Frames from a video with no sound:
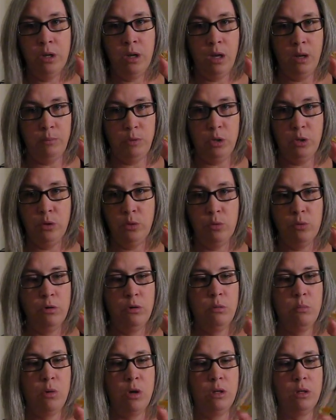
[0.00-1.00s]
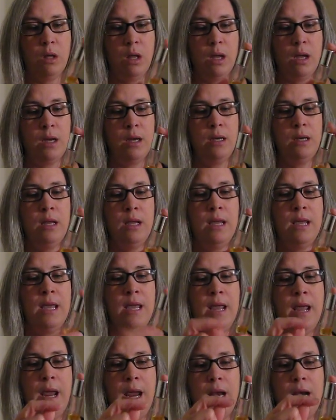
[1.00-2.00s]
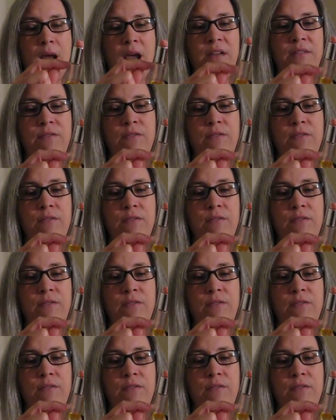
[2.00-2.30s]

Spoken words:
You can order them online, and I